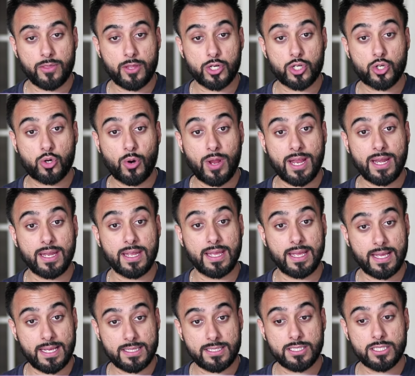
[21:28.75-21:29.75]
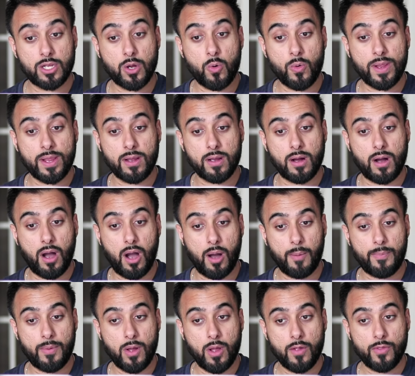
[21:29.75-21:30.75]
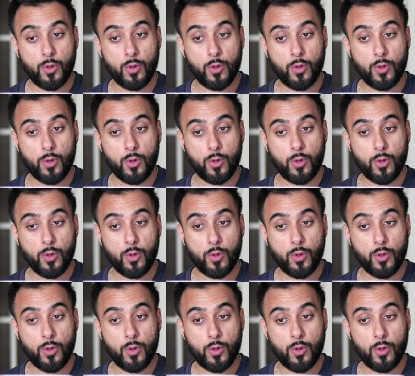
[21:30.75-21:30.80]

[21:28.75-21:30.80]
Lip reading: The trend is going up.